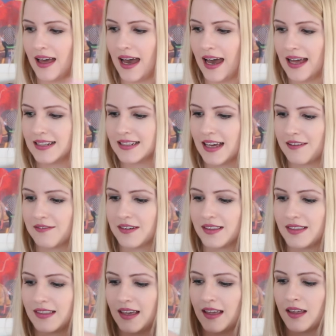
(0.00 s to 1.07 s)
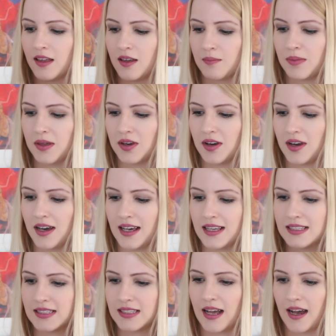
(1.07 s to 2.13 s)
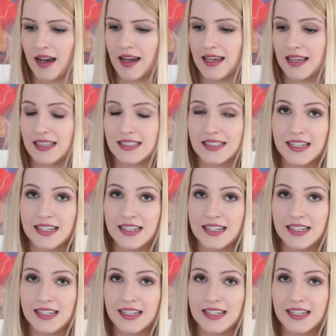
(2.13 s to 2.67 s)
and everything because I